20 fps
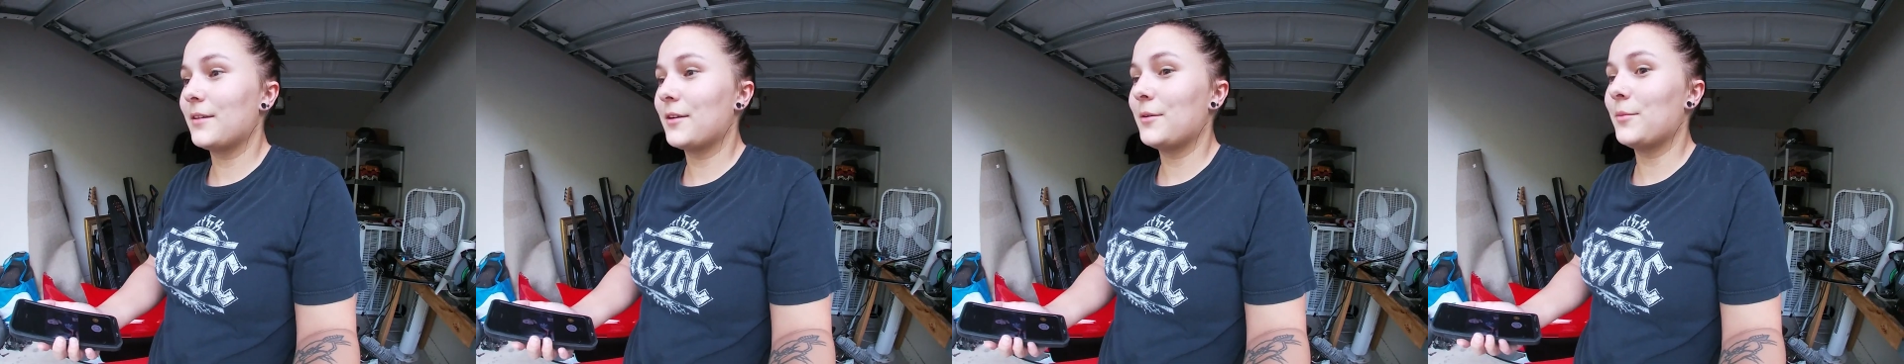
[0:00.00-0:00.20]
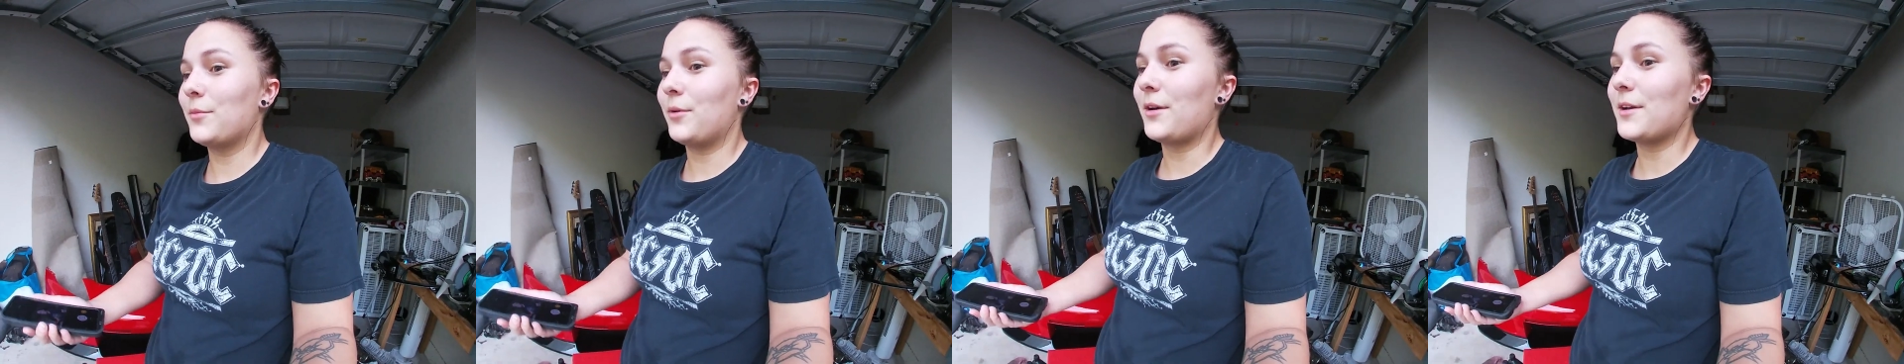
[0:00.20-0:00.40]

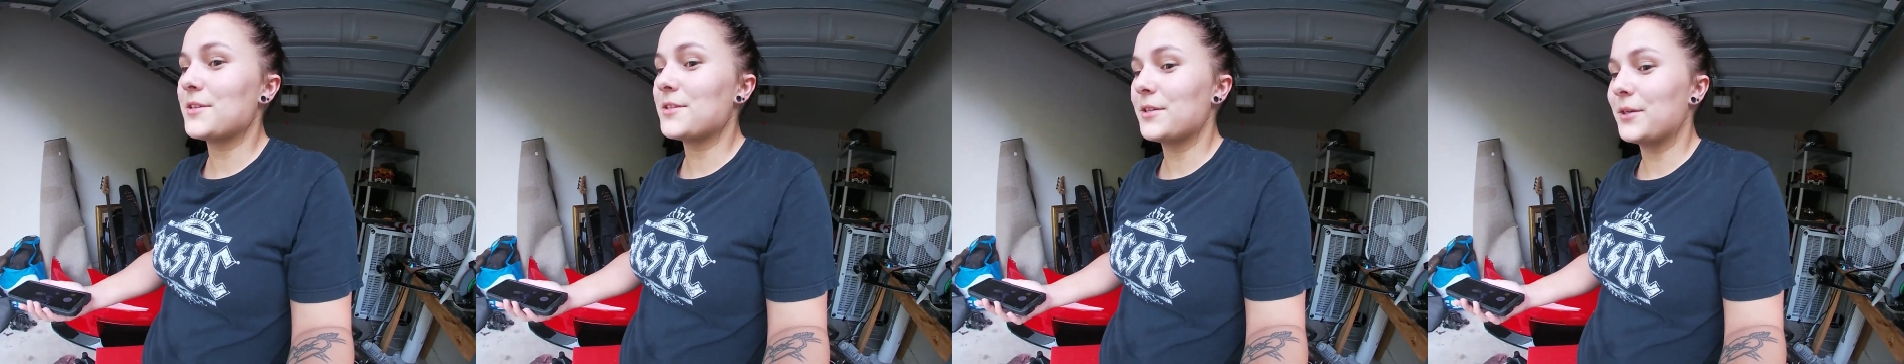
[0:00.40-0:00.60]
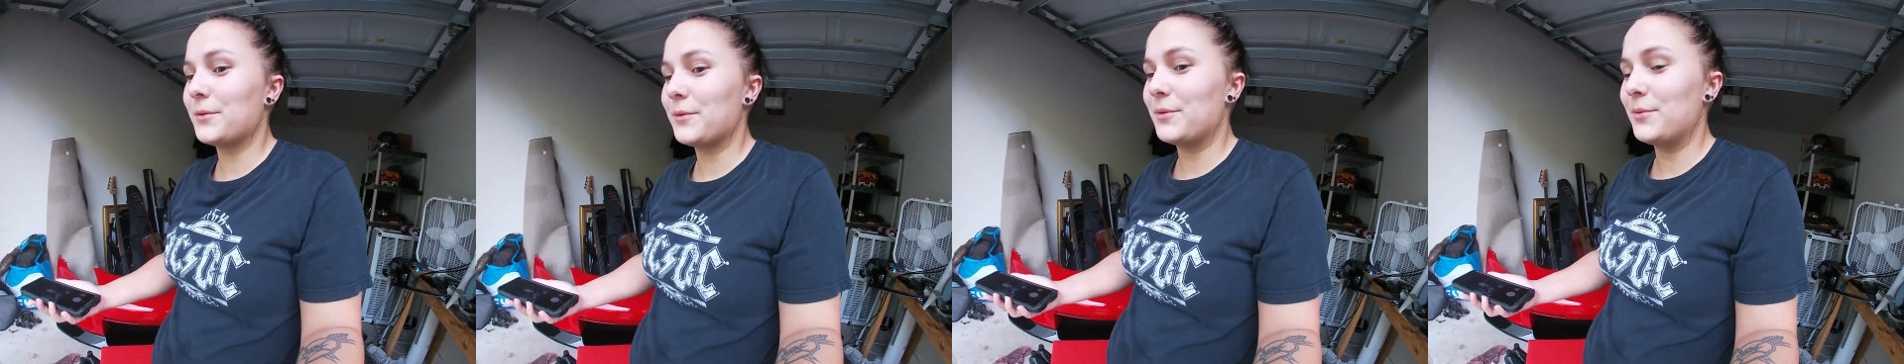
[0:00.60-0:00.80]
the
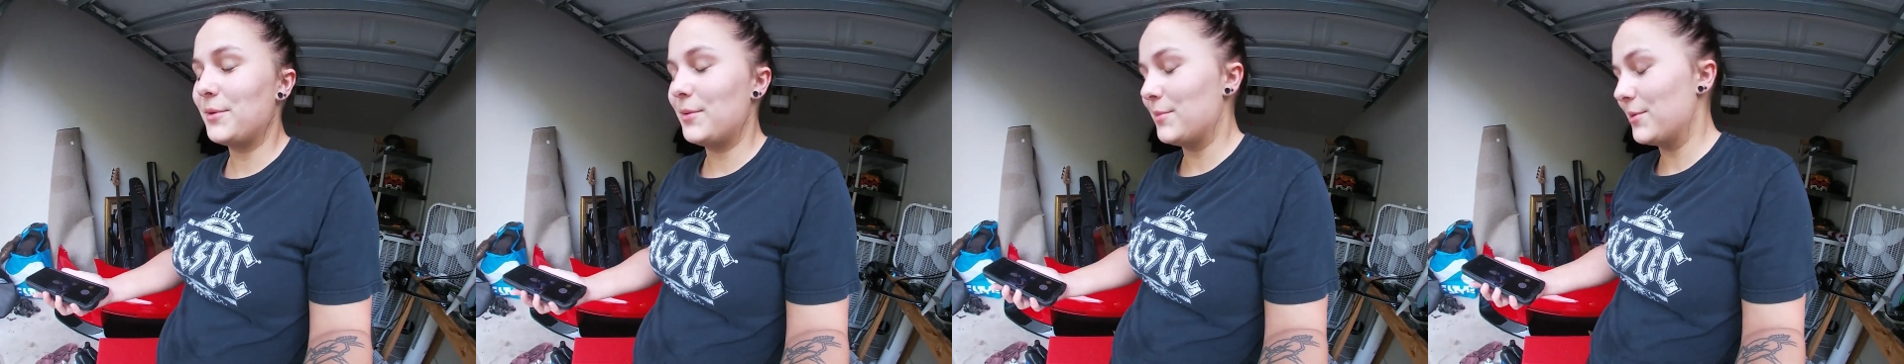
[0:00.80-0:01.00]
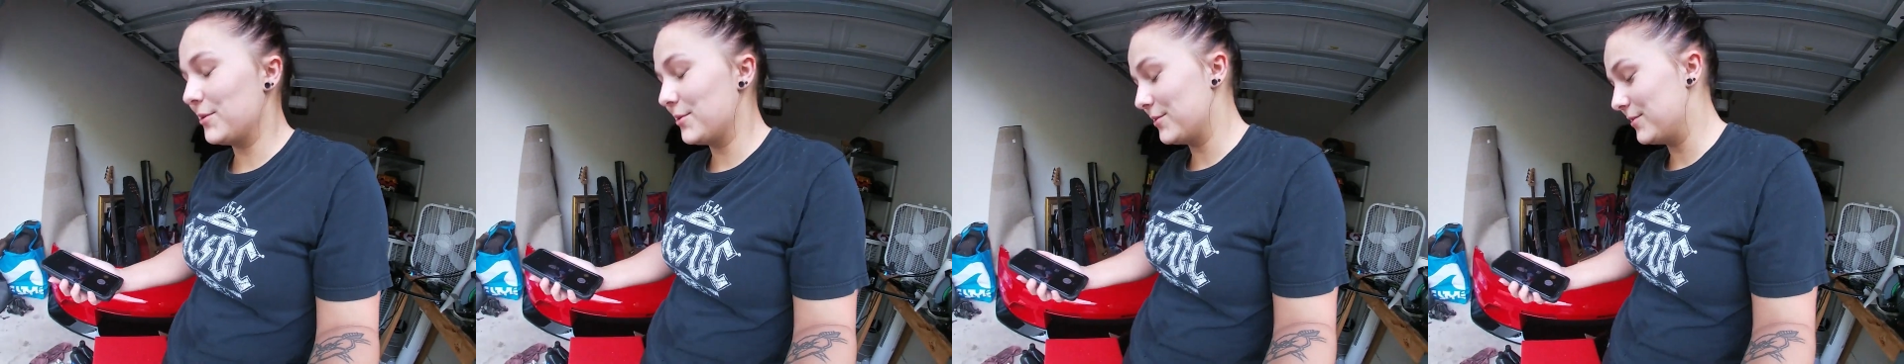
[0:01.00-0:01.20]
compressor when
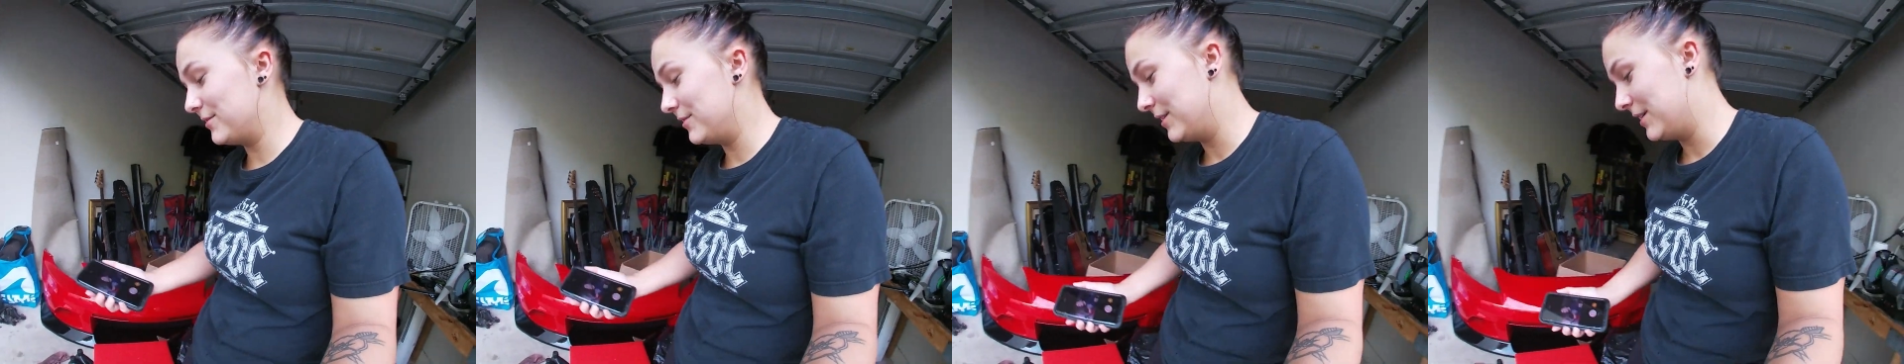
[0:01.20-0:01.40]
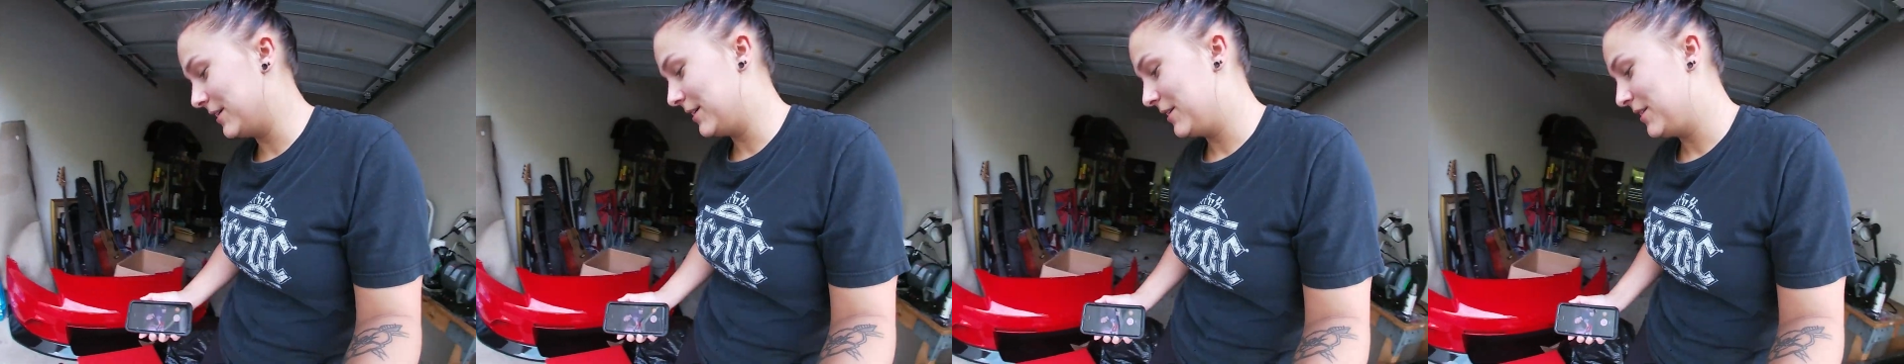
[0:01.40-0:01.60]
we
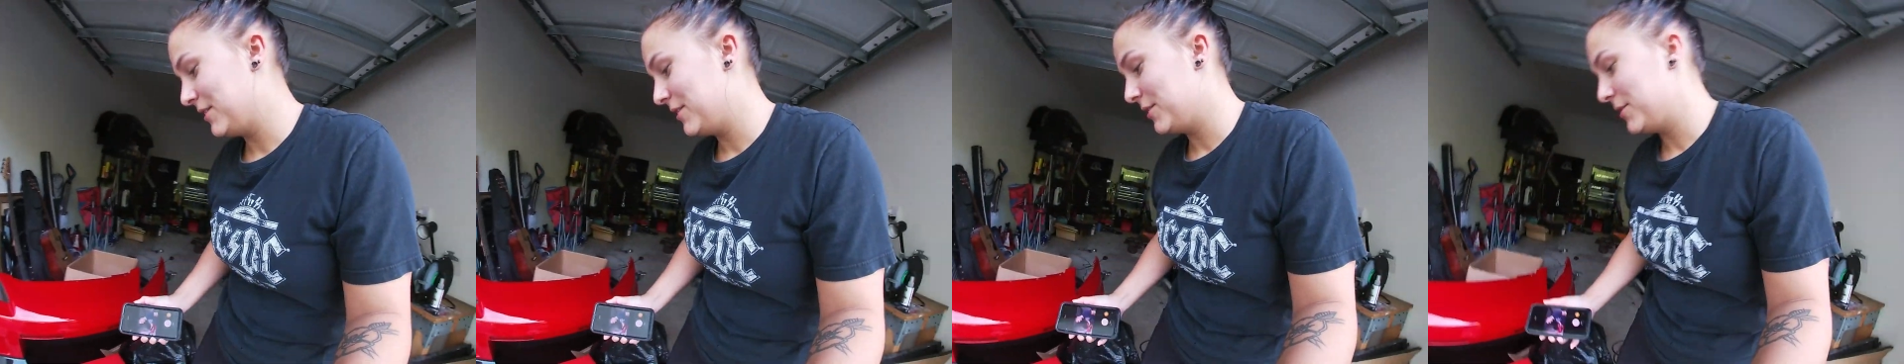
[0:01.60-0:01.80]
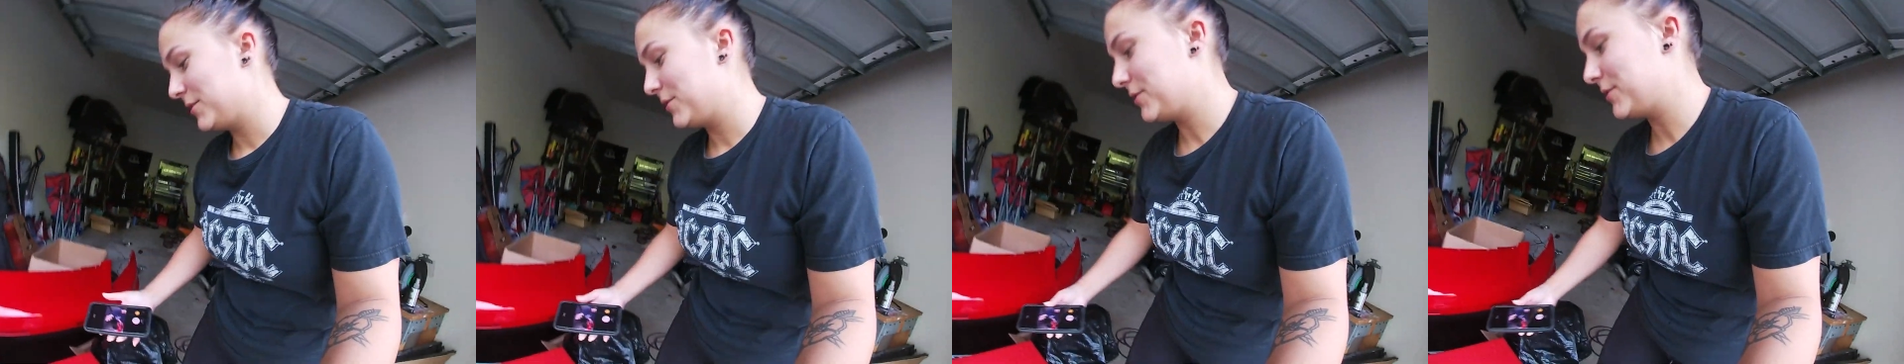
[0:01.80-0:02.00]
moved,
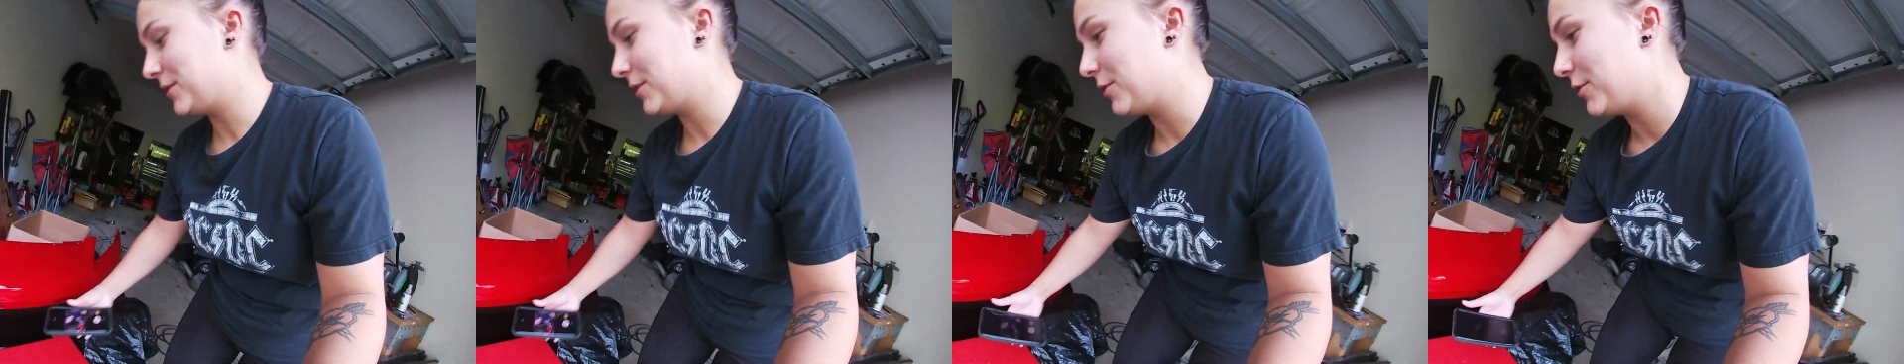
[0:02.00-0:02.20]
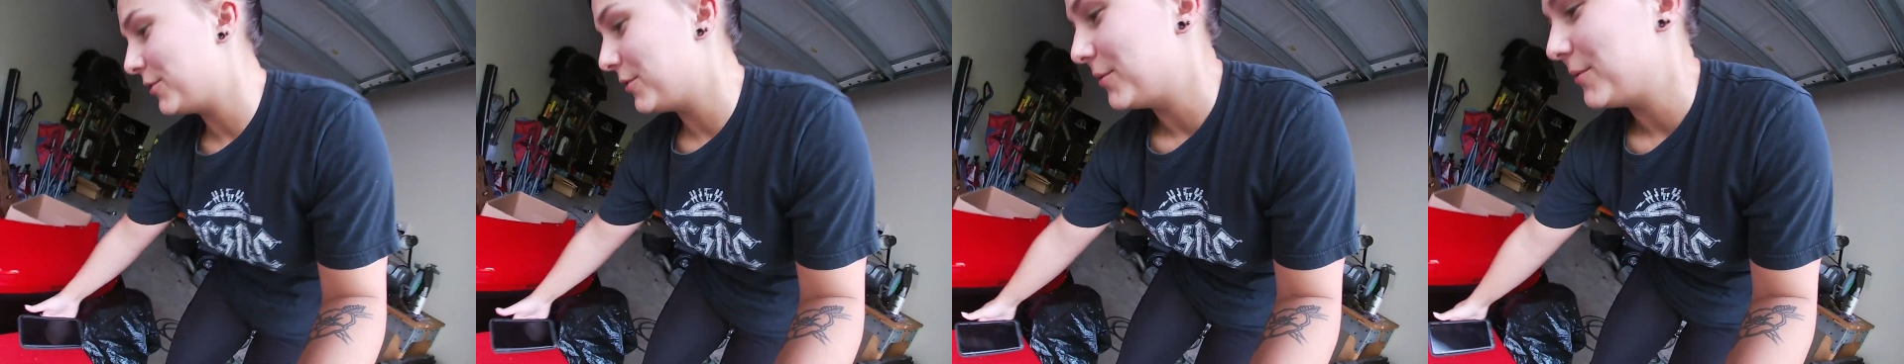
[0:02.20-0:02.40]

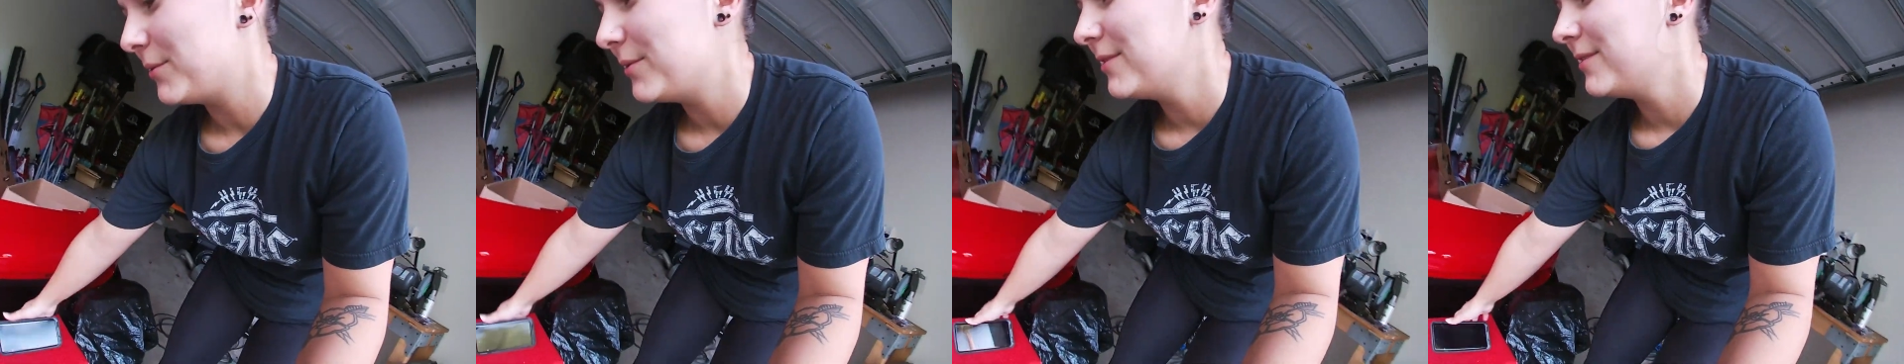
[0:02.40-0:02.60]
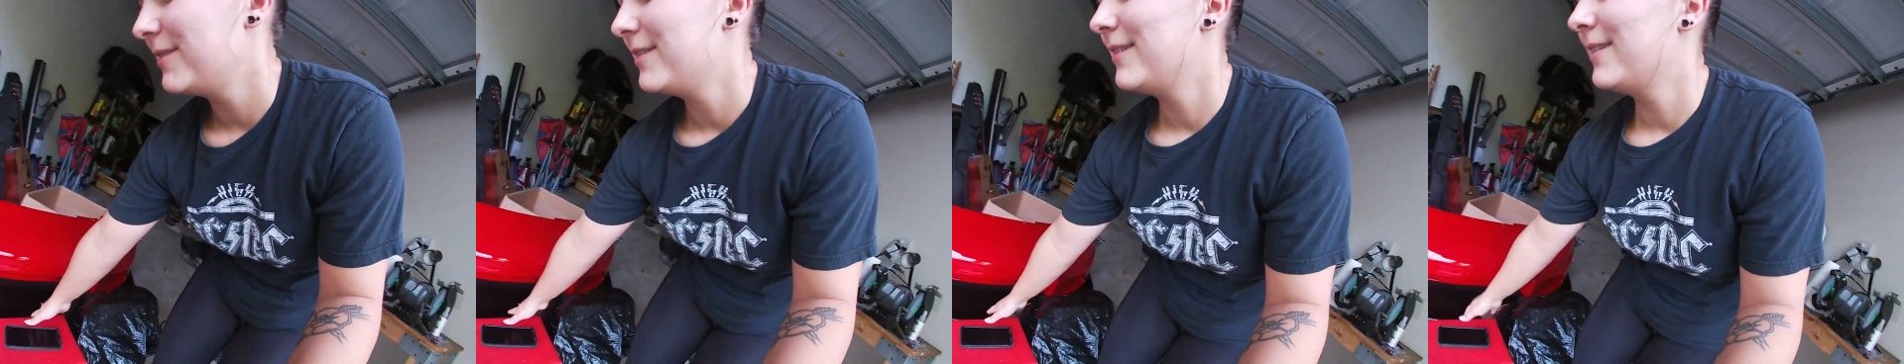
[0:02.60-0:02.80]
so